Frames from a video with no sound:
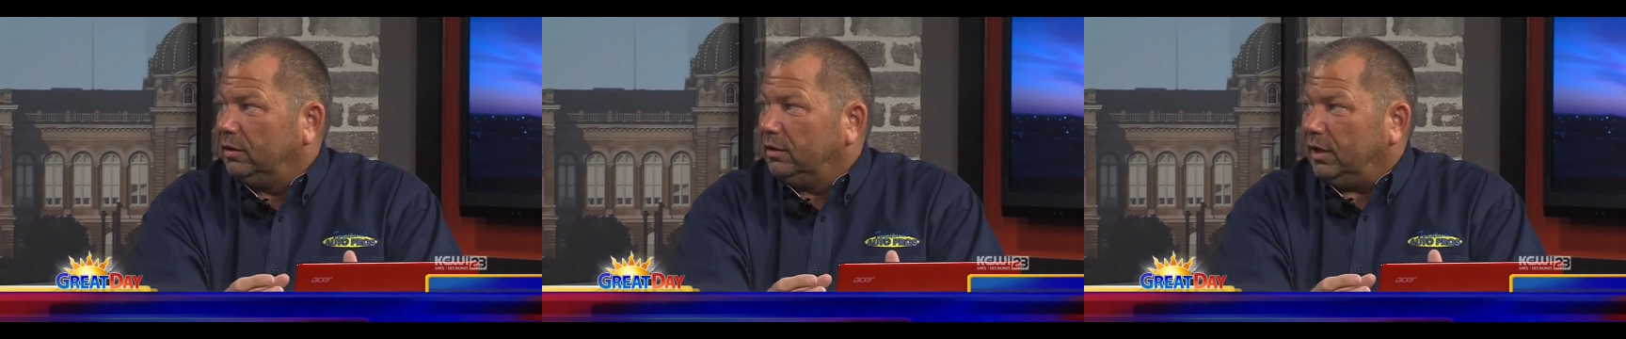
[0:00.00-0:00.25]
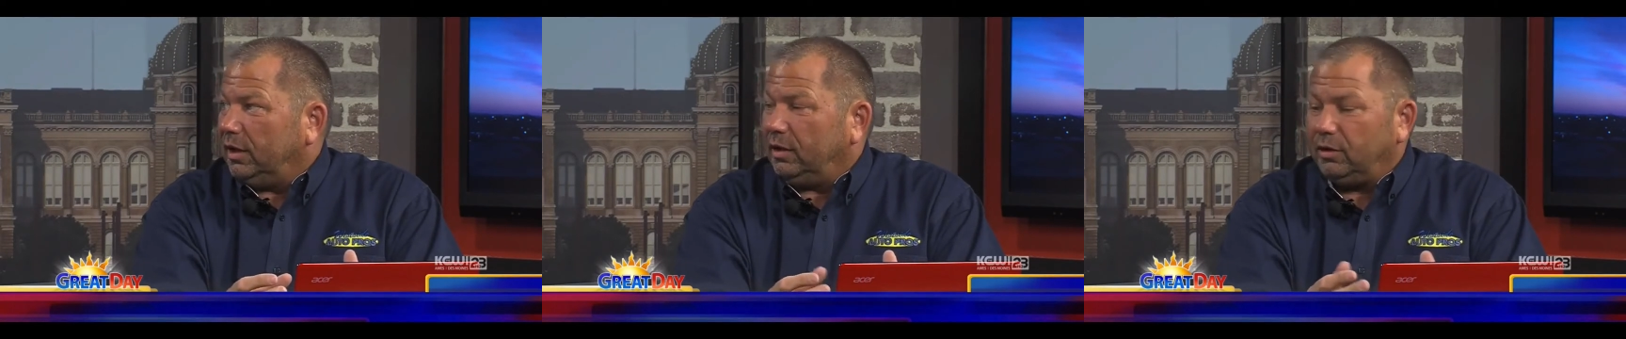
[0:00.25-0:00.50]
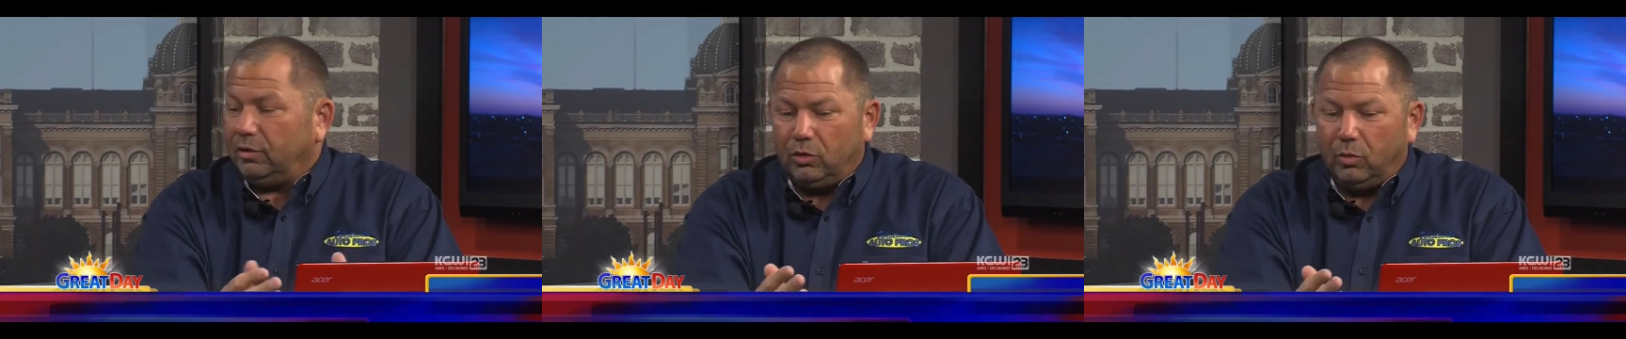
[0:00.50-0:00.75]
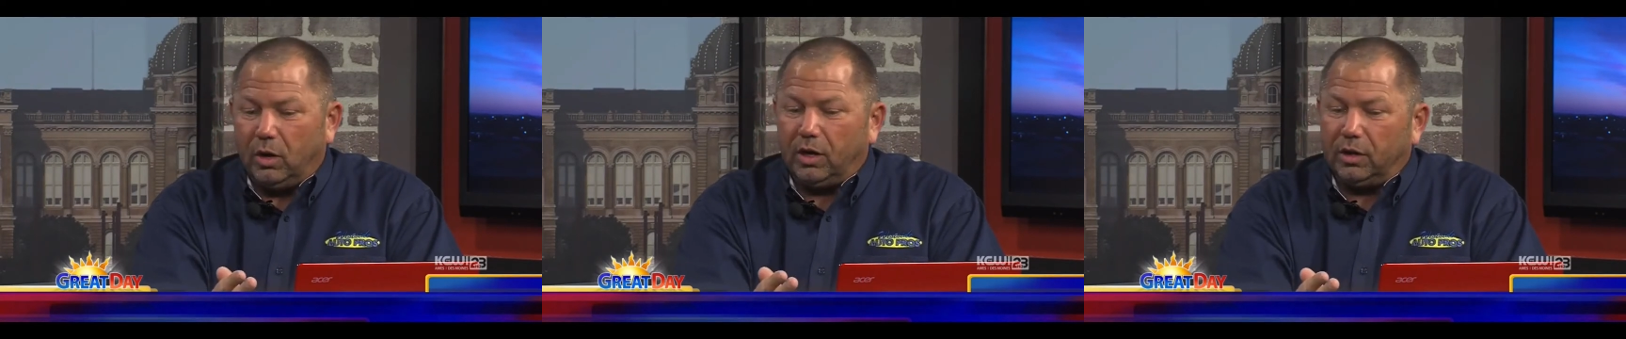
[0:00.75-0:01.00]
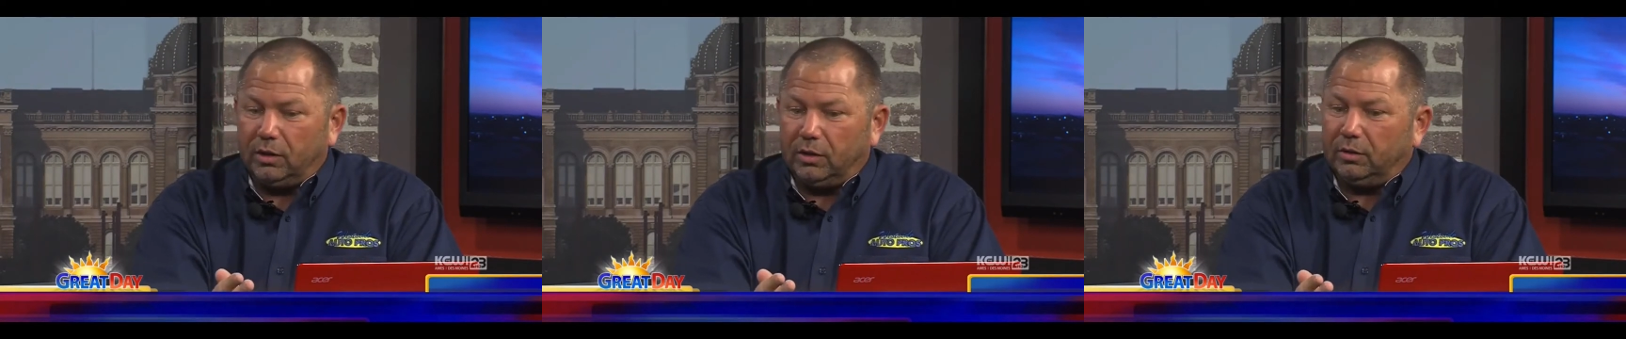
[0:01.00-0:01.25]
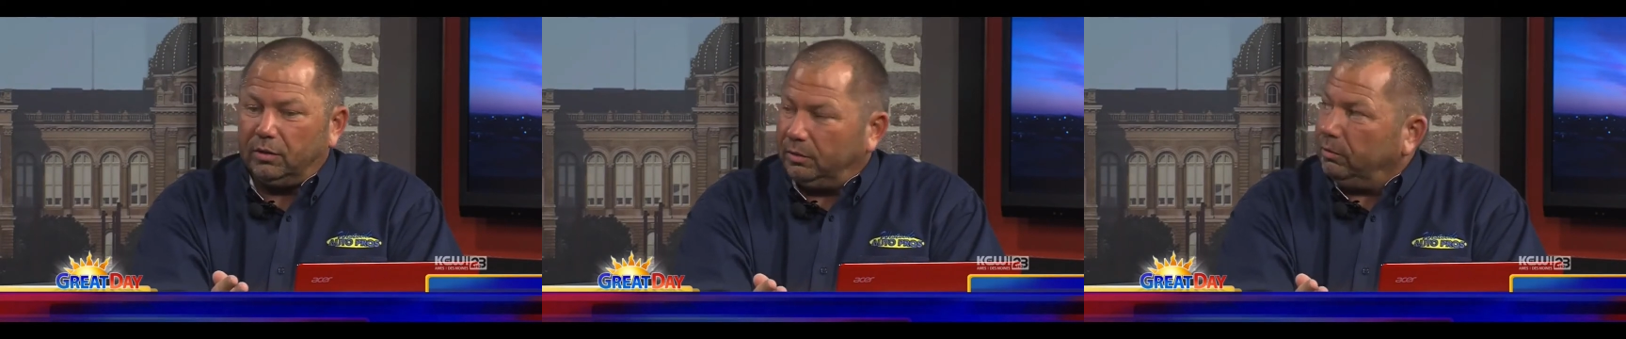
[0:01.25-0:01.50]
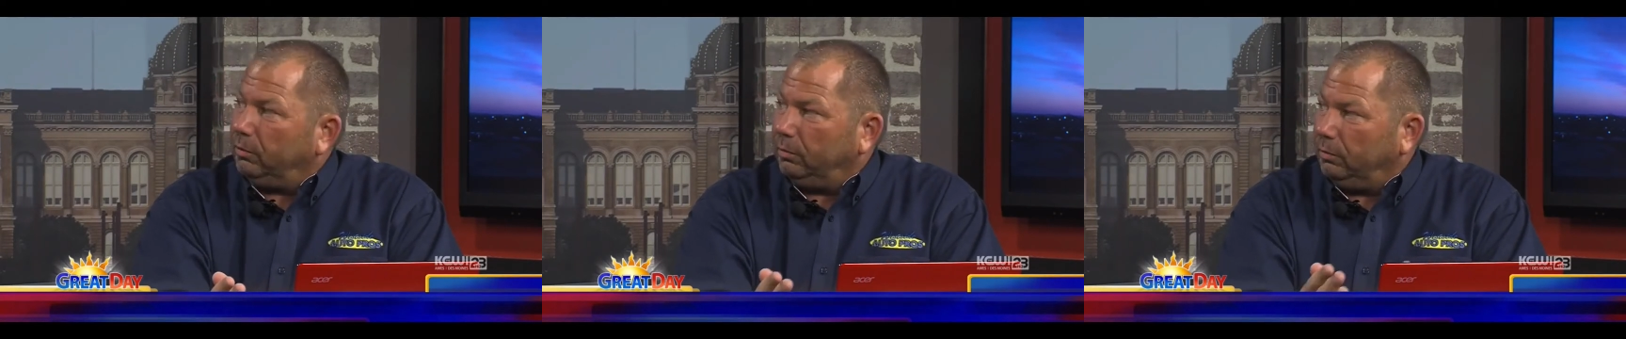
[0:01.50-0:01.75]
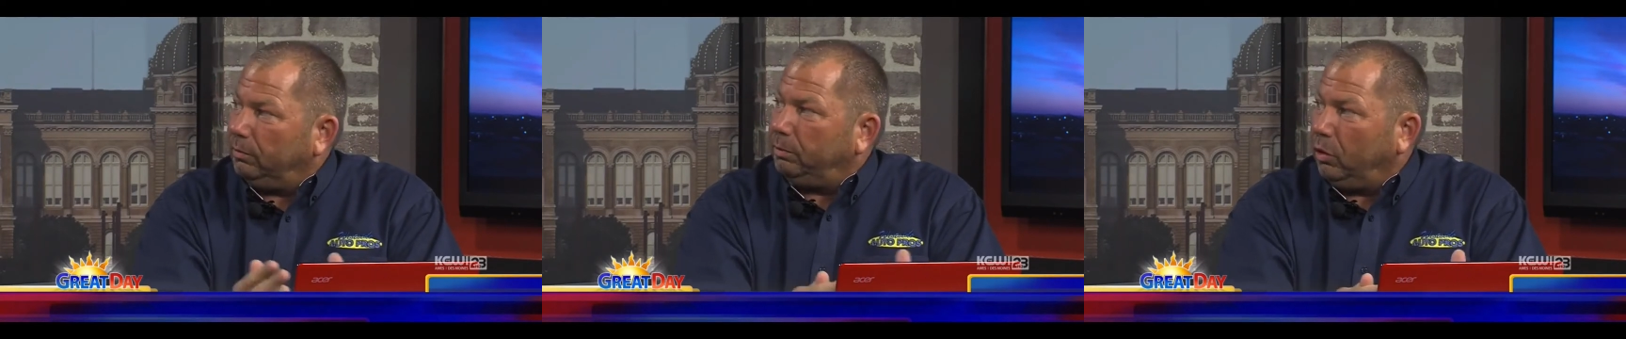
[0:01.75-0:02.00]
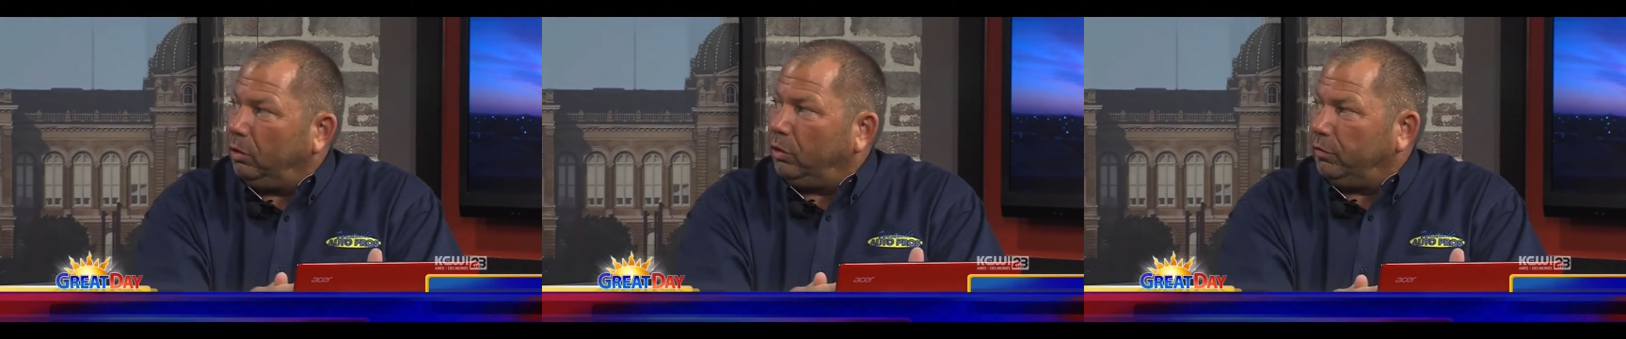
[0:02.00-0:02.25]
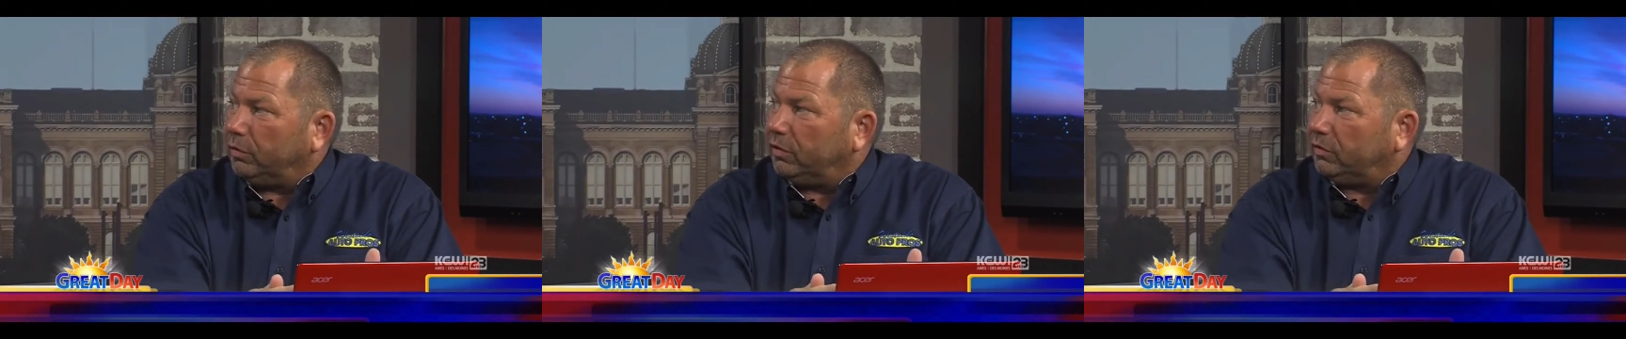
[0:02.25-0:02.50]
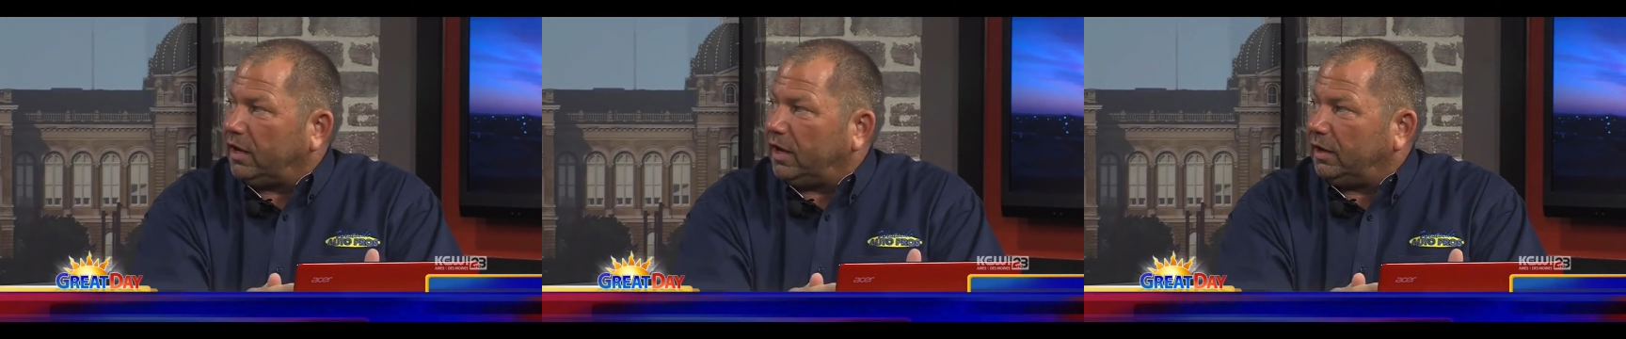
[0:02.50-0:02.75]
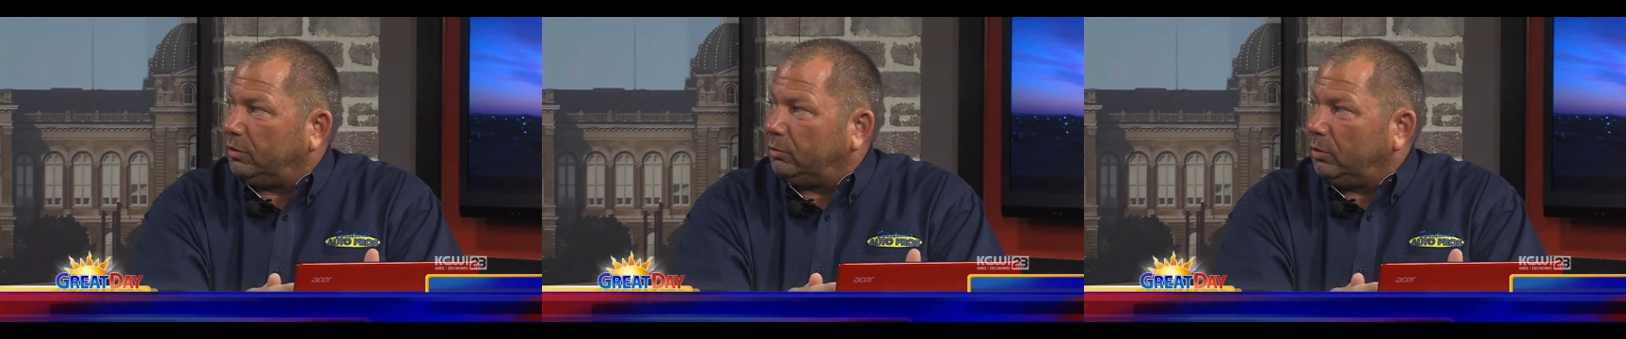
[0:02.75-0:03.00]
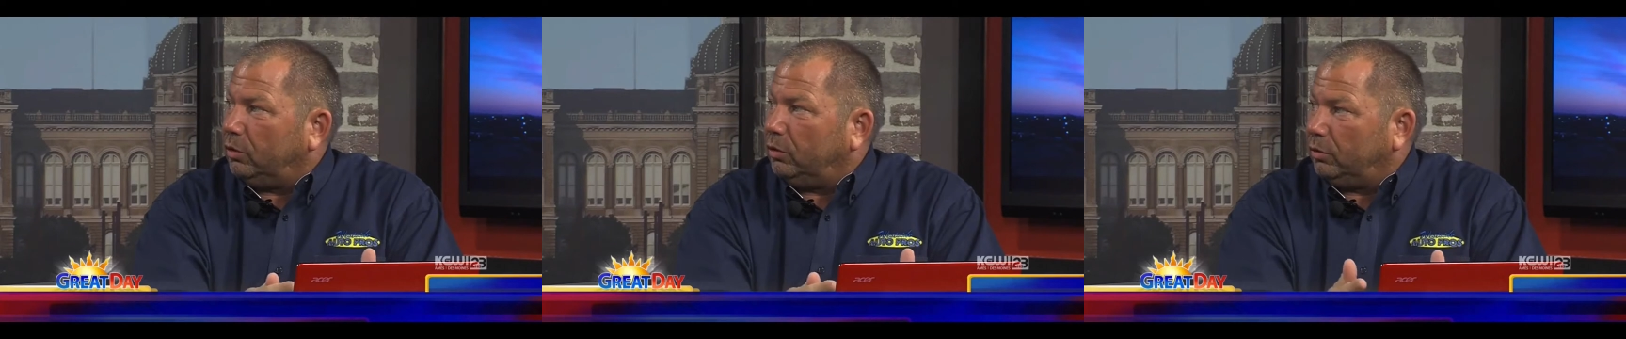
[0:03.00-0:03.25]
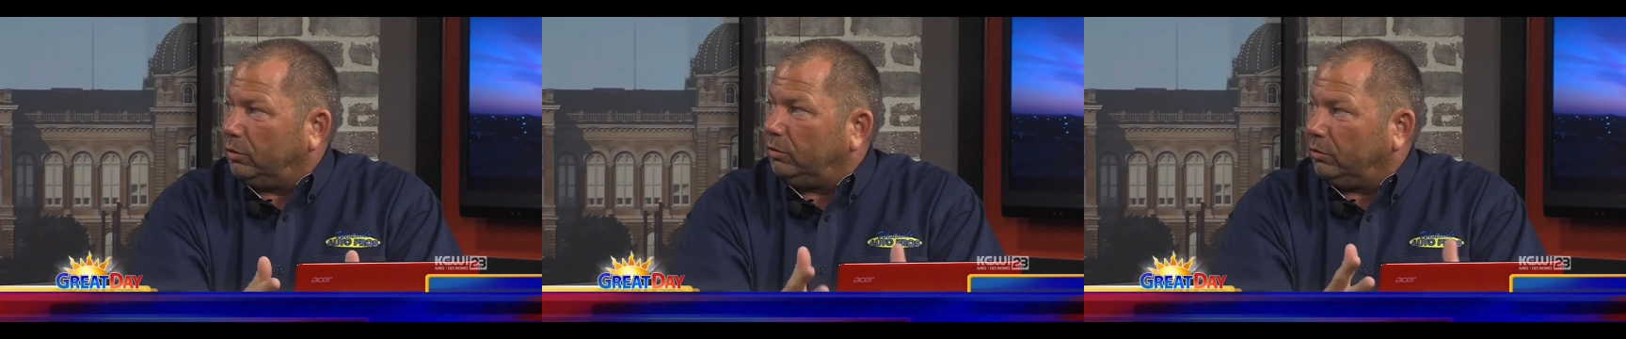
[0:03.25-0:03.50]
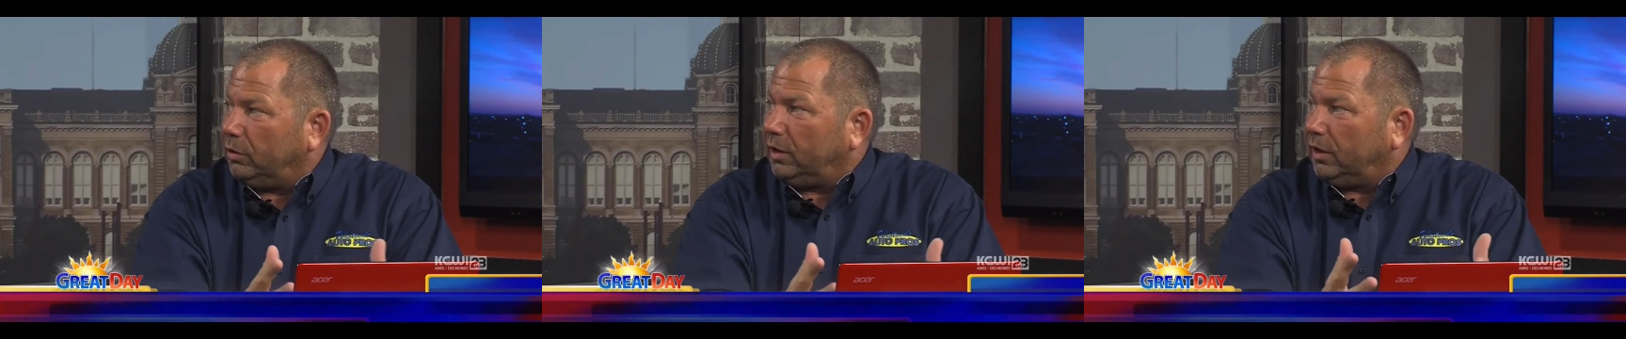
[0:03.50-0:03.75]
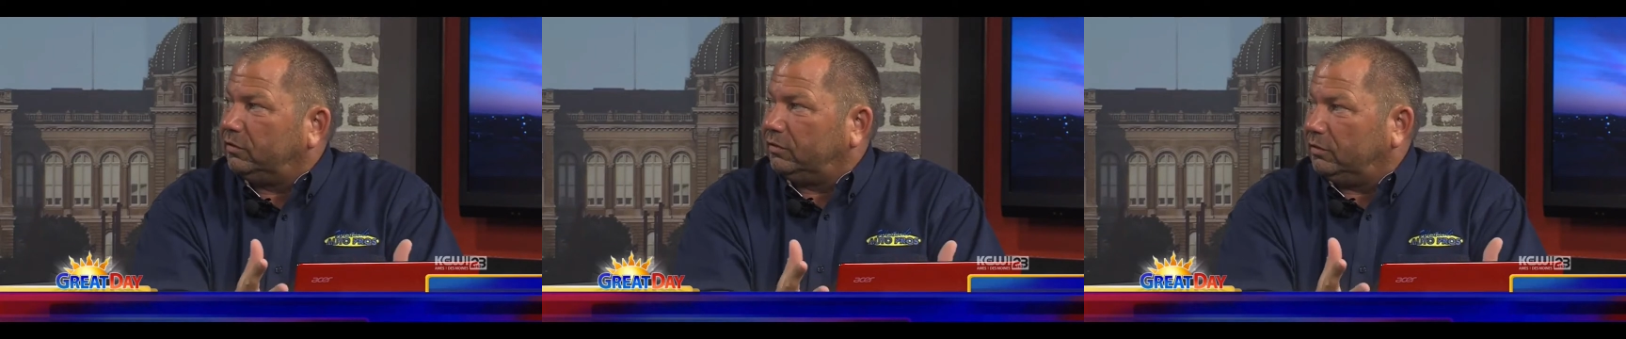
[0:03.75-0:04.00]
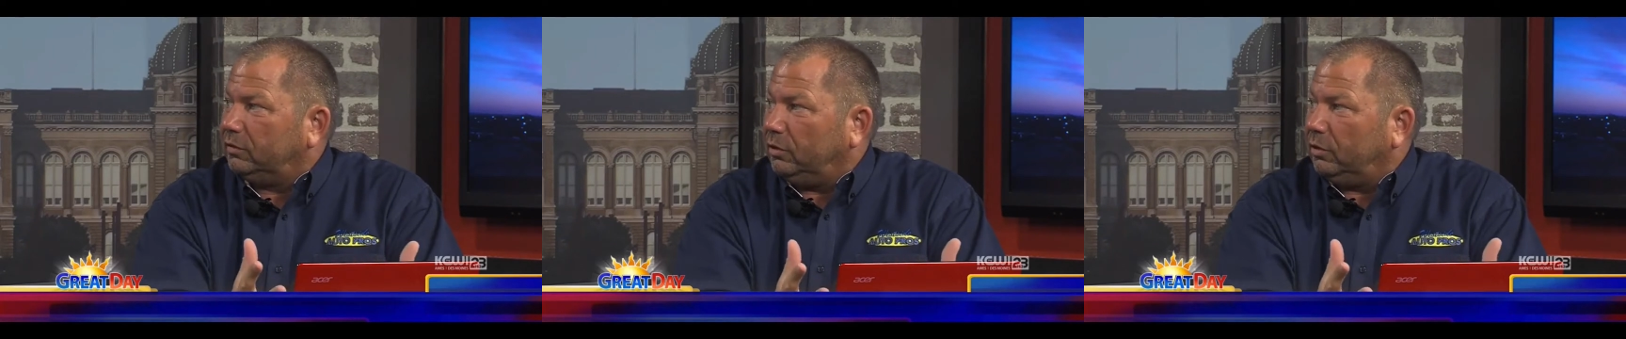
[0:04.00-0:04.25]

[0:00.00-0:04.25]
then you want to pull over to the side of the road or the next,